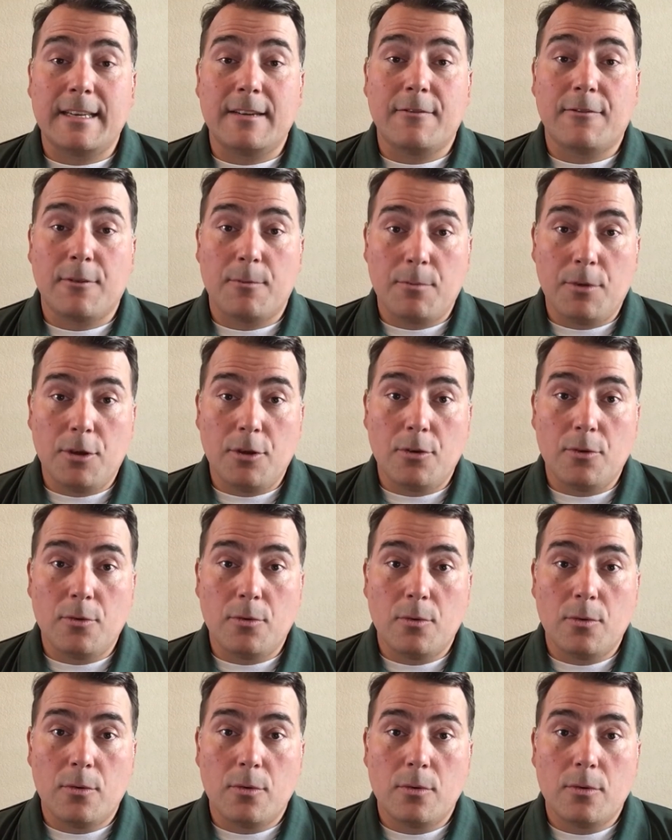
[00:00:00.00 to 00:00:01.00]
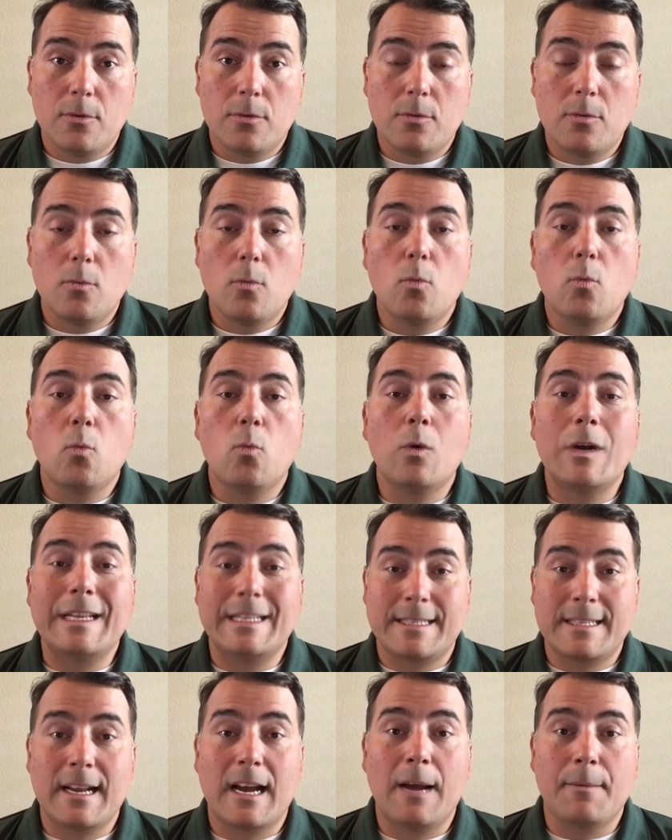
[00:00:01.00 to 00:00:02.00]
from you when
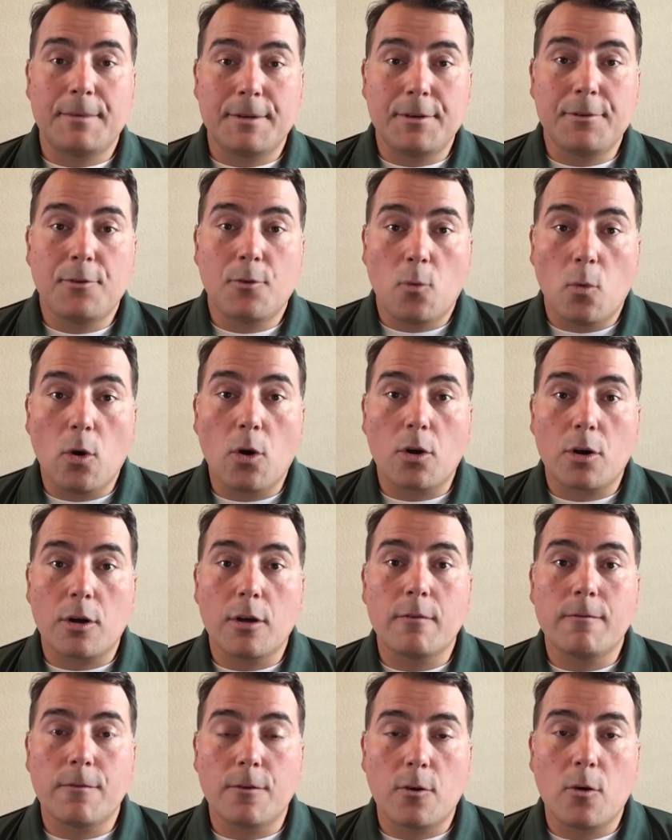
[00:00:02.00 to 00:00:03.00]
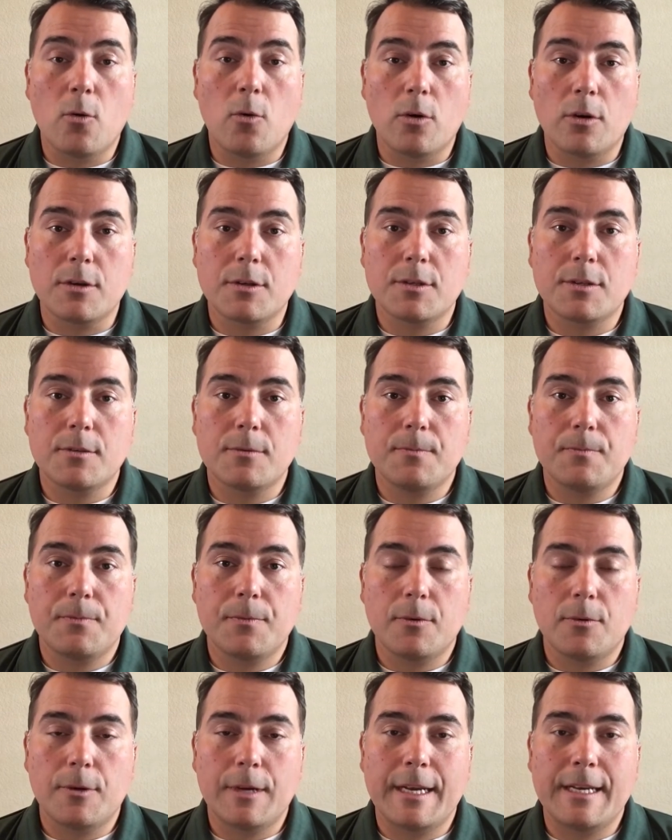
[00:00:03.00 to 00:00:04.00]
it's time to do the work of the course.
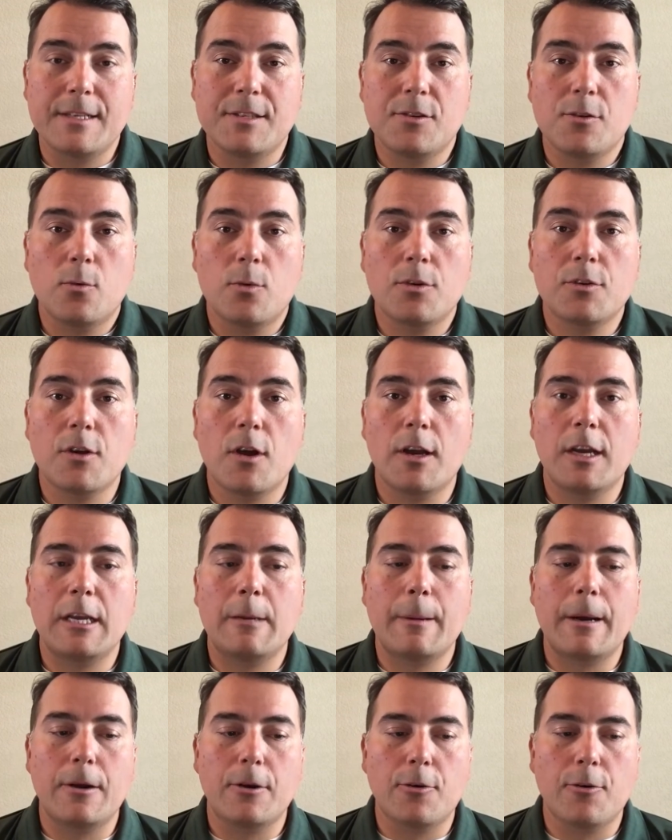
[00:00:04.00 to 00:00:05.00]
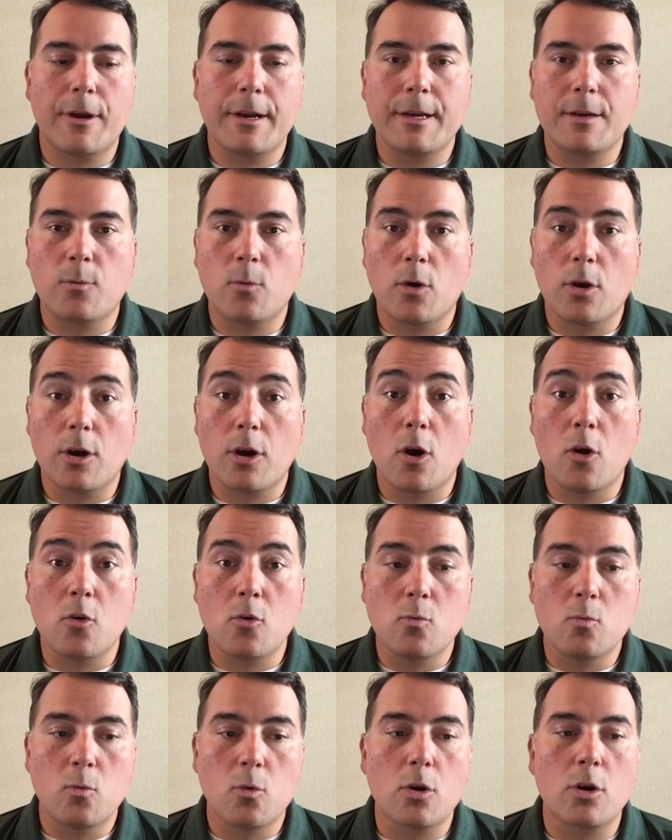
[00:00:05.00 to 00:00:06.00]
Okay, so we're talking about graded work,
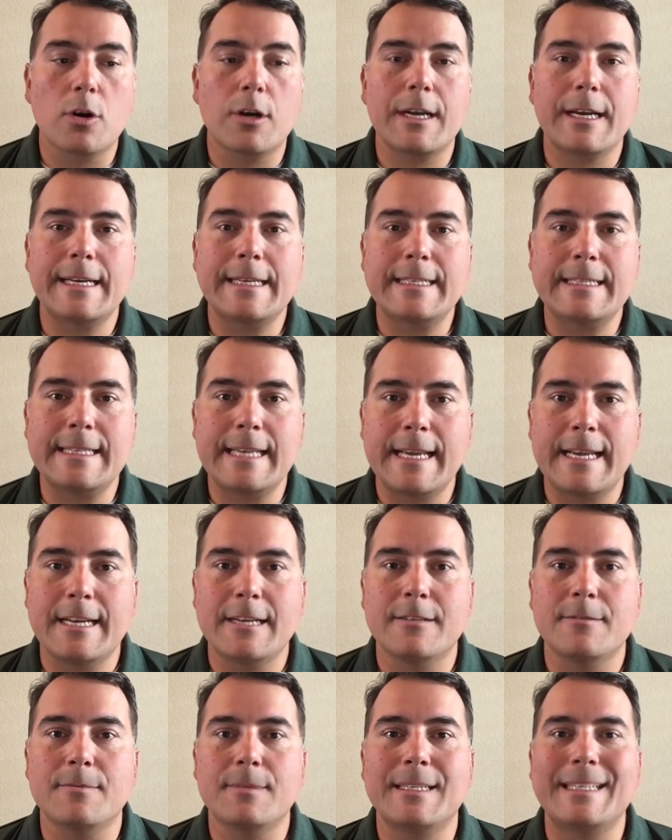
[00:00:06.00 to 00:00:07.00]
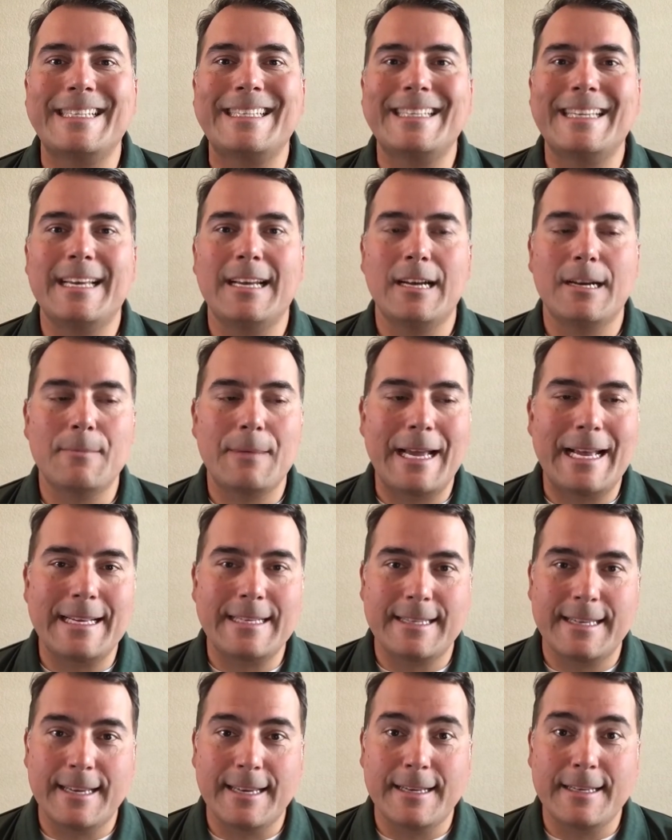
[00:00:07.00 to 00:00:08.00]
homework, exams,
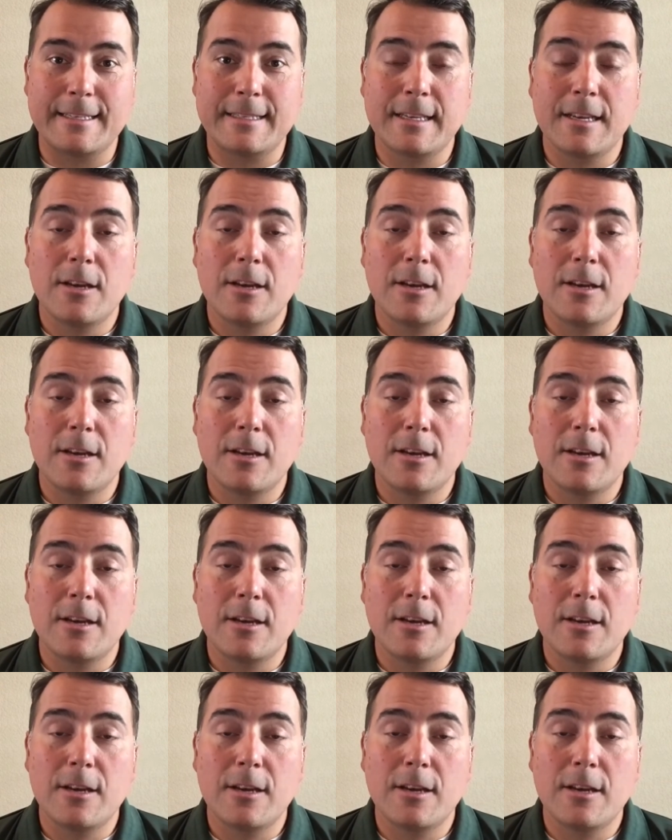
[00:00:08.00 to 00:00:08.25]
essays.